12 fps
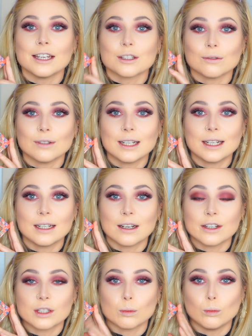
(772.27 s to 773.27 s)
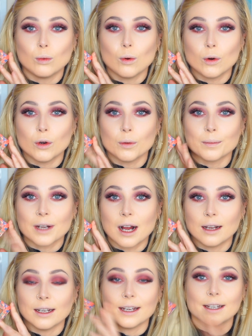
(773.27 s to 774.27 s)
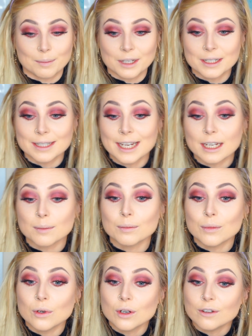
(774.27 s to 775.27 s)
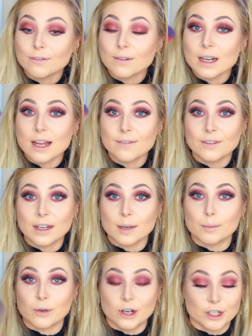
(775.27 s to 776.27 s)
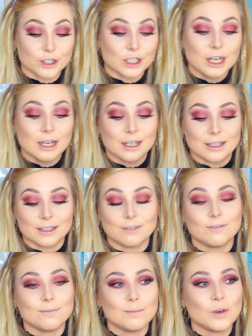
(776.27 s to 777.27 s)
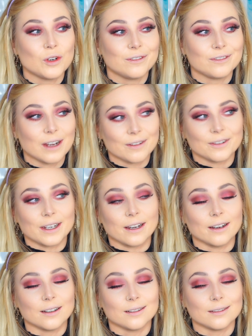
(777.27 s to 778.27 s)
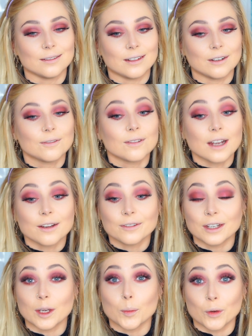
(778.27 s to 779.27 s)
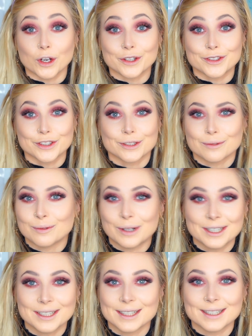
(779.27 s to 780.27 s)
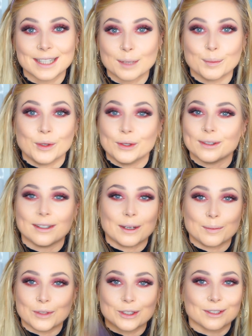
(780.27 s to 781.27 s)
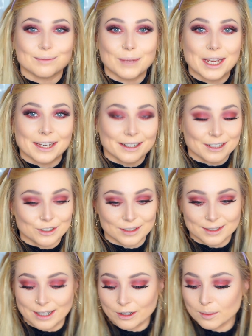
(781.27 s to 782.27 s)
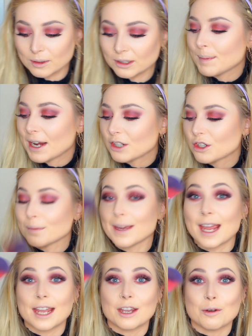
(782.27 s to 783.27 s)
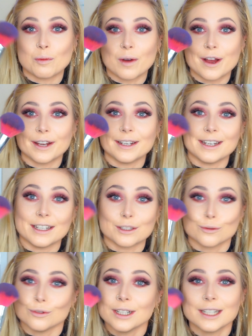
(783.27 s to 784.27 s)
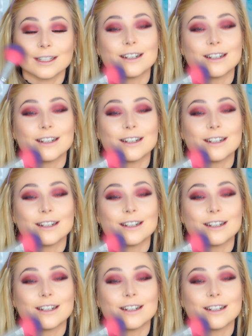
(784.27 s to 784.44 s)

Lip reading: It's a really nice warm colour. I'm going to take a more fluffier brush, a fluffier brush. Why did I say more? My English is terrible. Spectrum A01, it's a really